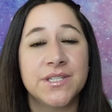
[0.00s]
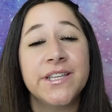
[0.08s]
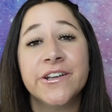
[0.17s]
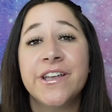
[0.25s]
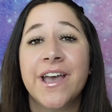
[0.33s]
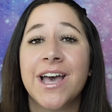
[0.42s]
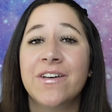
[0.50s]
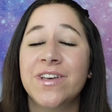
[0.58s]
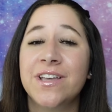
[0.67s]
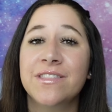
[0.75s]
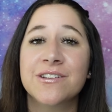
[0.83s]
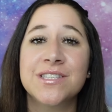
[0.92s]
So there you have
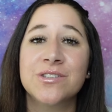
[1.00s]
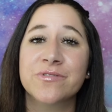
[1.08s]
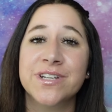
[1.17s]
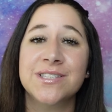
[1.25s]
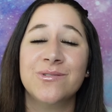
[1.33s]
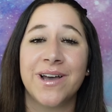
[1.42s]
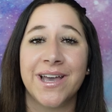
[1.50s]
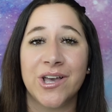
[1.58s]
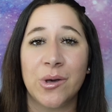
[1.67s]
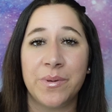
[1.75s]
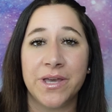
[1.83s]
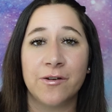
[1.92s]
it. There's the reason why I
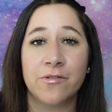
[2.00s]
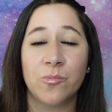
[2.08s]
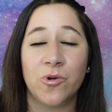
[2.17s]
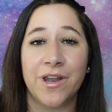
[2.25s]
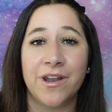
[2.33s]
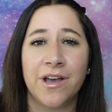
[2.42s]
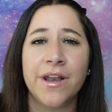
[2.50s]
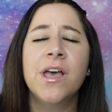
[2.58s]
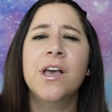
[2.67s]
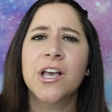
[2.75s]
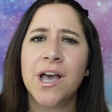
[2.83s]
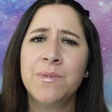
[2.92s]
got banned from Whatnot.
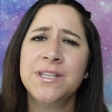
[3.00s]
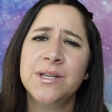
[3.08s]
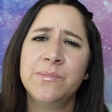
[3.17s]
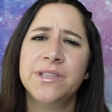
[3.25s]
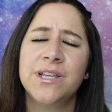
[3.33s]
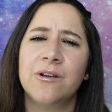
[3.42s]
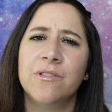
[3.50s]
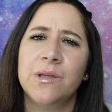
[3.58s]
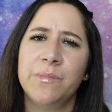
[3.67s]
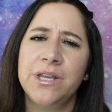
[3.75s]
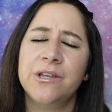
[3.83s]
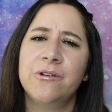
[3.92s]
Comment down below. Let
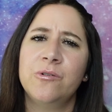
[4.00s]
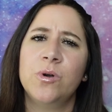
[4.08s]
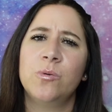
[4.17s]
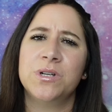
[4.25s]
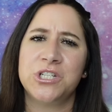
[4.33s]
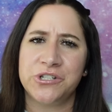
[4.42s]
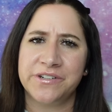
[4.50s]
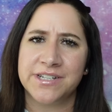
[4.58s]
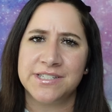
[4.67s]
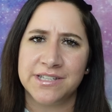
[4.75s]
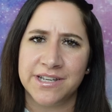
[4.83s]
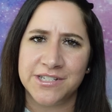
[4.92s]
me know what you
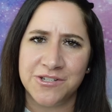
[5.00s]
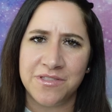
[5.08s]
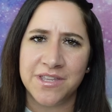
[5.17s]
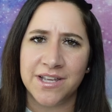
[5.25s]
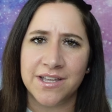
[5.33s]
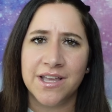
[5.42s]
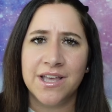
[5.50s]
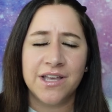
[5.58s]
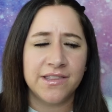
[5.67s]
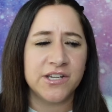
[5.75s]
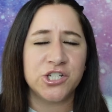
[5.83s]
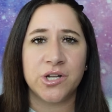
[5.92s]
guys think. Do you think
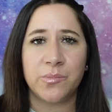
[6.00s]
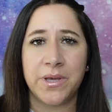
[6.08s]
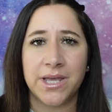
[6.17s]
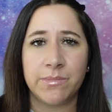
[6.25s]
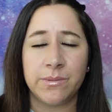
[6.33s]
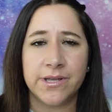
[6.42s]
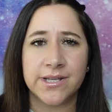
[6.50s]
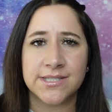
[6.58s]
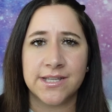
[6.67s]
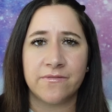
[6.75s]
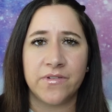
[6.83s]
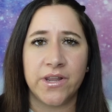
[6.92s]
they should have banned me because of
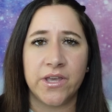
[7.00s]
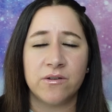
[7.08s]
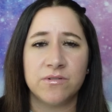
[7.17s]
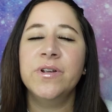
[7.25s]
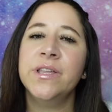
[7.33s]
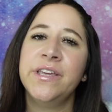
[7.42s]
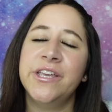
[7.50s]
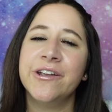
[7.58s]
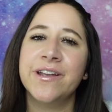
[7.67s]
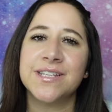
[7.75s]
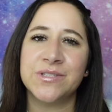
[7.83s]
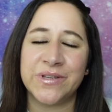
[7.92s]
that video? Really
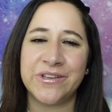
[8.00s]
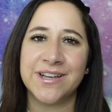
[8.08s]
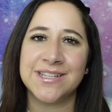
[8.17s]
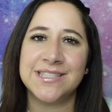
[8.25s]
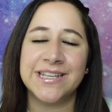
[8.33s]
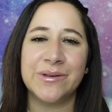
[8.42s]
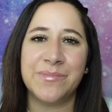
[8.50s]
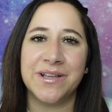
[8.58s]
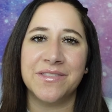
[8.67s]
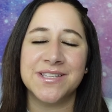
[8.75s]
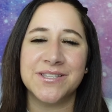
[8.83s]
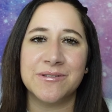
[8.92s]
curious what you guys think
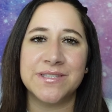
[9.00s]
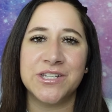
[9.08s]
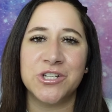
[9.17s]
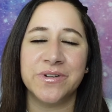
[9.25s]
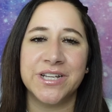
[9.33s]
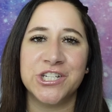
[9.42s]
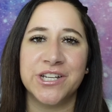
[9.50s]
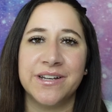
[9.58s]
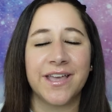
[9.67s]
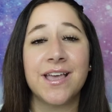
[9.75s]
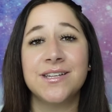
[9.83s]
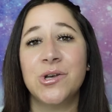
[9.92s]
about this whole situation.
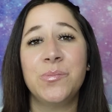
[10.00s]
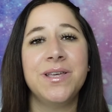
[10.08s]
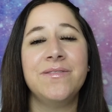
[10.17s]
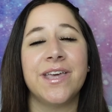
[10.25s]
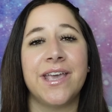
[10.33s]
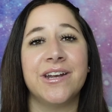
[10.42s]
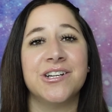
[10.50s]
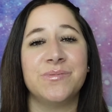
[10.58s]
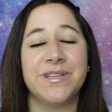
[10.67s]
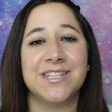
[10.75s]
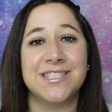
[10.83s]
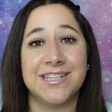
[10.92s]
Again, don't believe the haters,
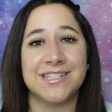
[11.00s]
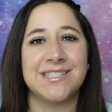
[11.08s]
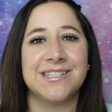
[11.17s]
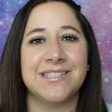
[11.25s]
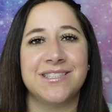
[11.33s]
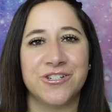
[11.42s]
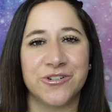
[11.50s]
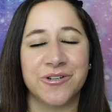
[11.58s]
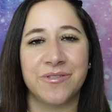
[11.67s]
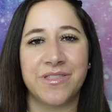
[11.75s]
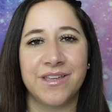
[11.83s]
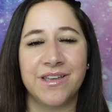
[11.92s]
because this is the
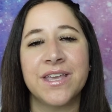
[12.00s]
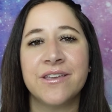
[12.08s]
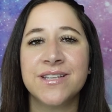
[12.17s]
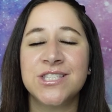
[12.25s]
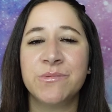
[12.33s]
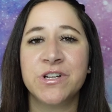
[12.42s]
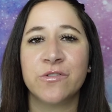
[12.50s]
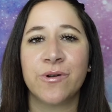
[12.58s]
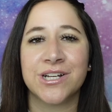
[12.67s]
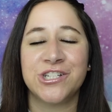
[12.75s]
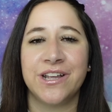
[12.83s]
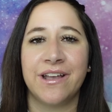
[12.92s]
truth. Thank you guys so much for
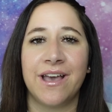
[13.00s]
watching.